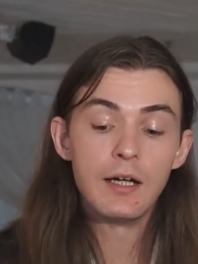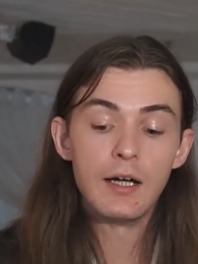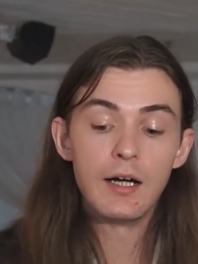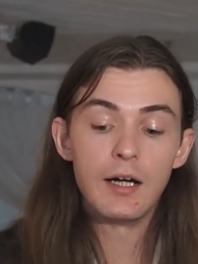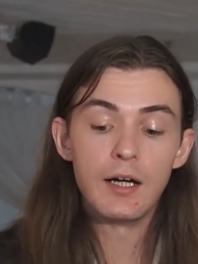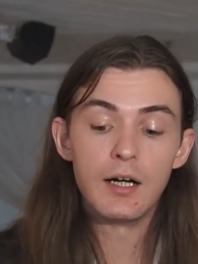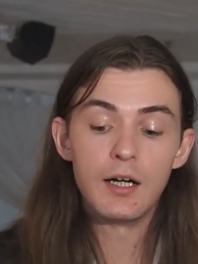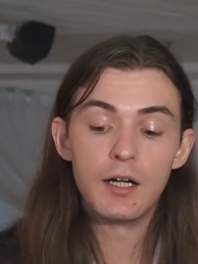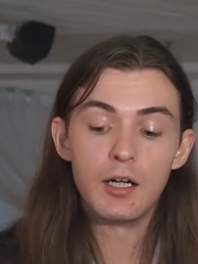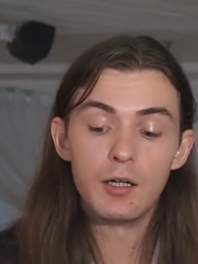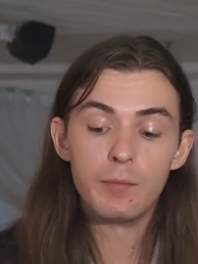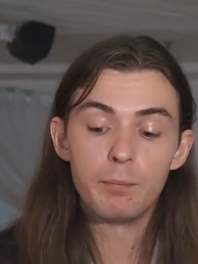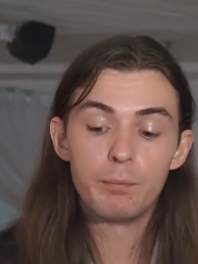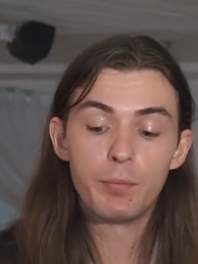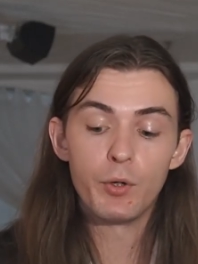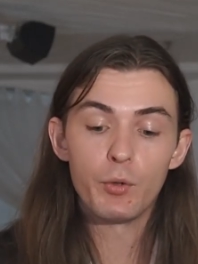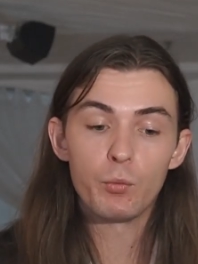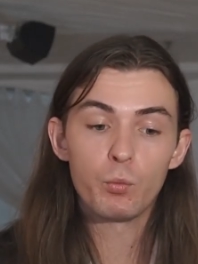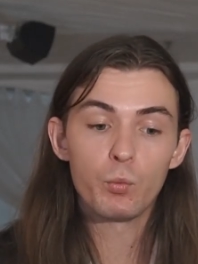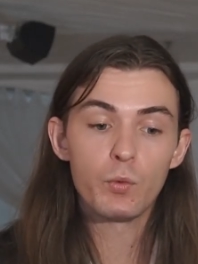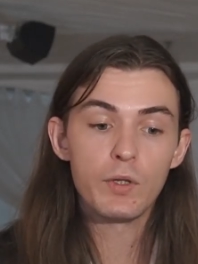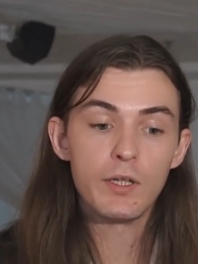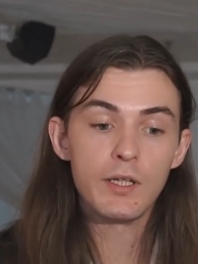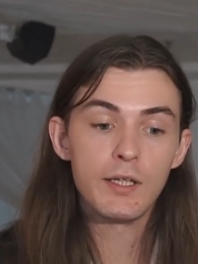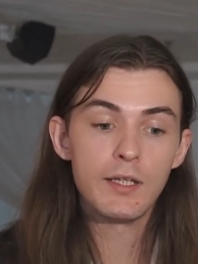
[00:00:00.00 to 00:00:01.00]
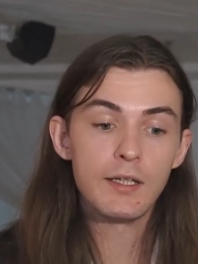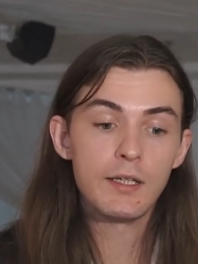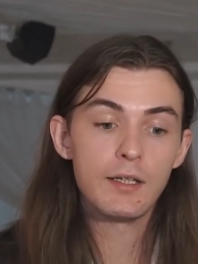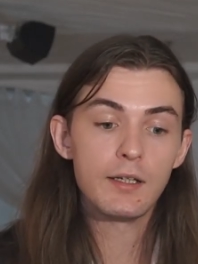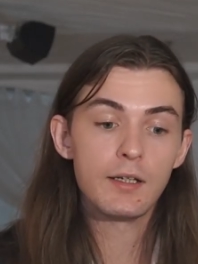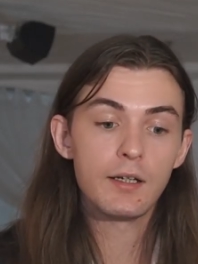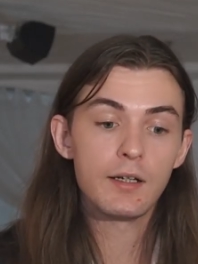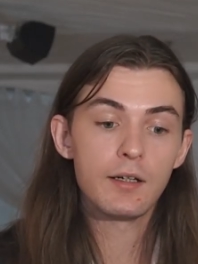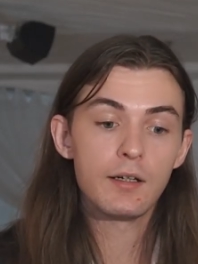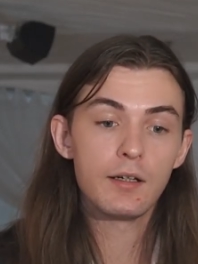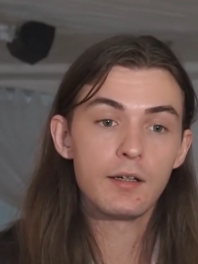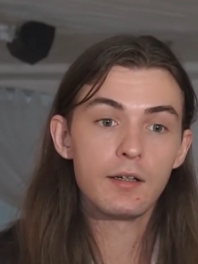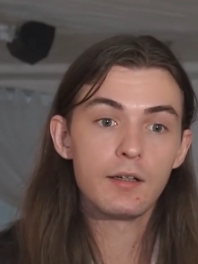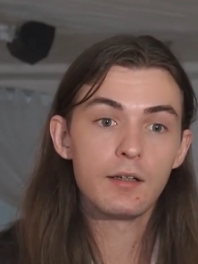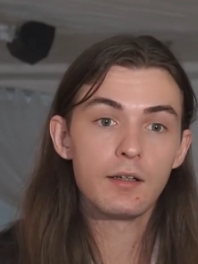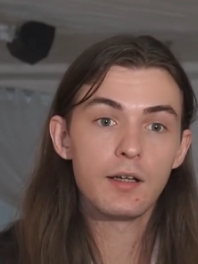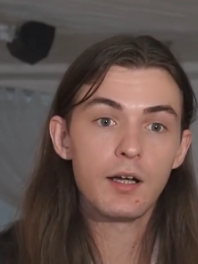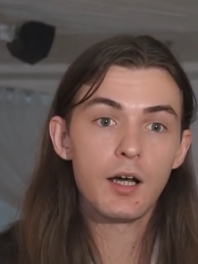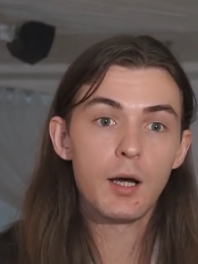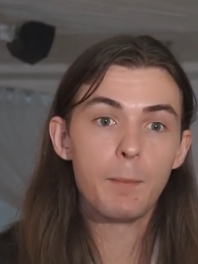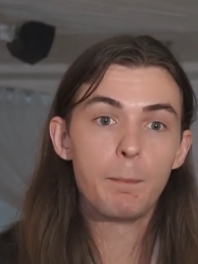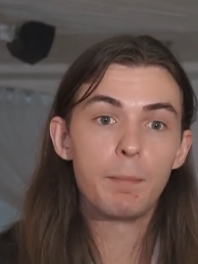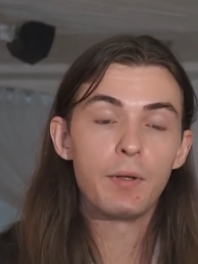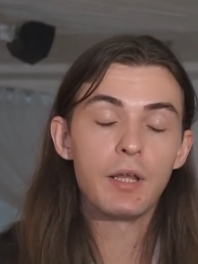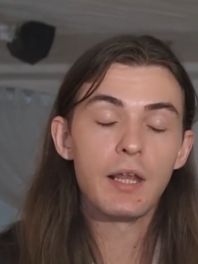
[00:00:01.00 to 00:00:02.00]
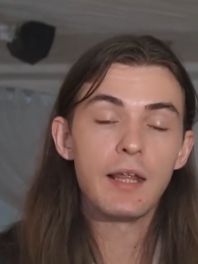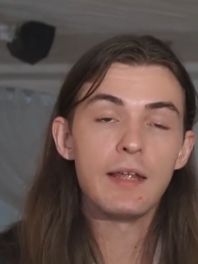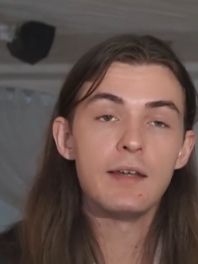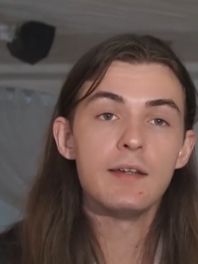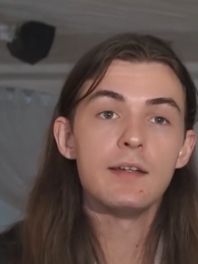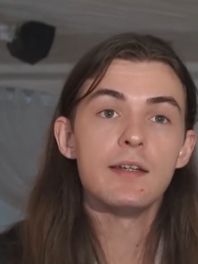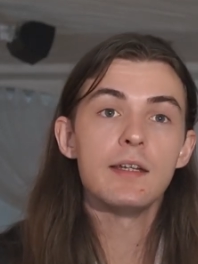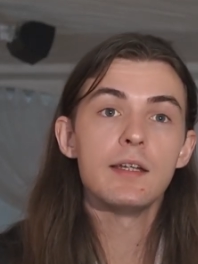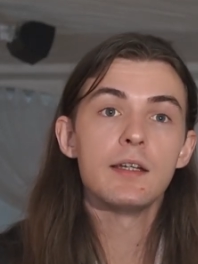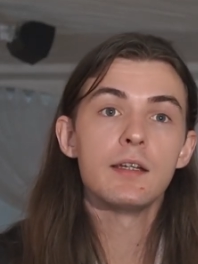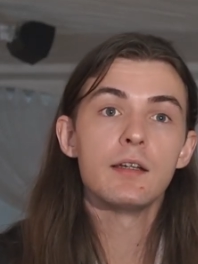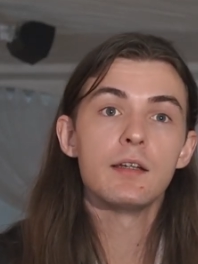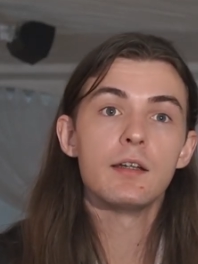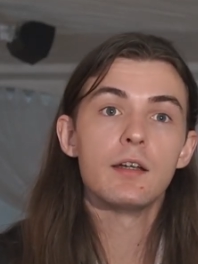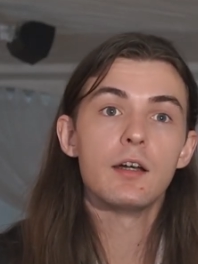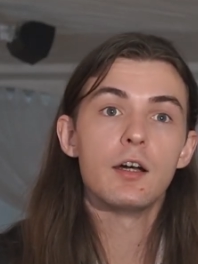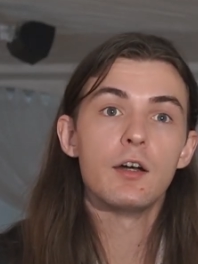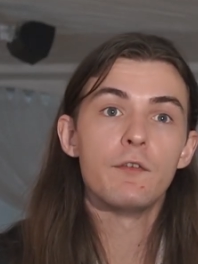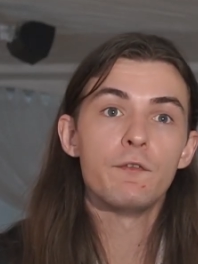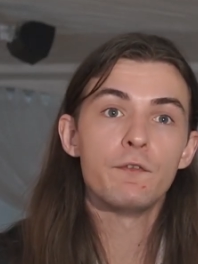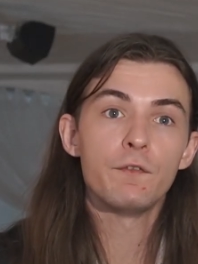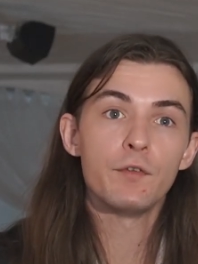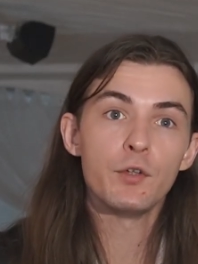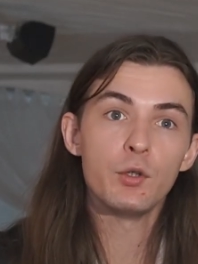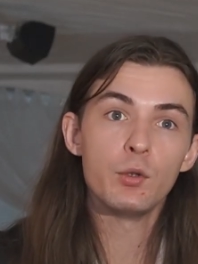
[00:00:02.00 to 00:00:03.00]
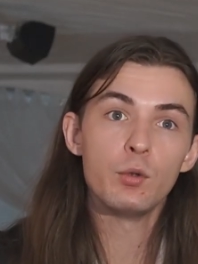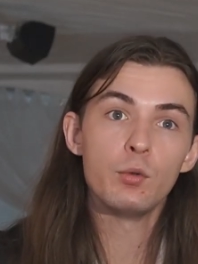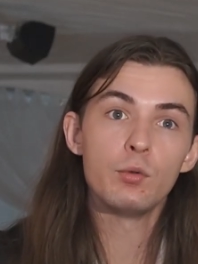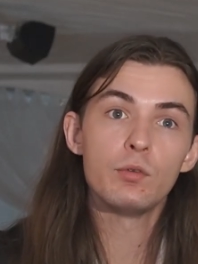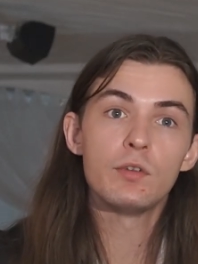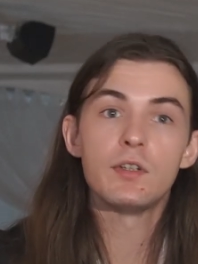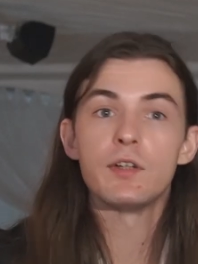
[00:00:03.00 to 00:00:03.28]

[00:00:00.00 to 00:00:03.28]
but we are blending a few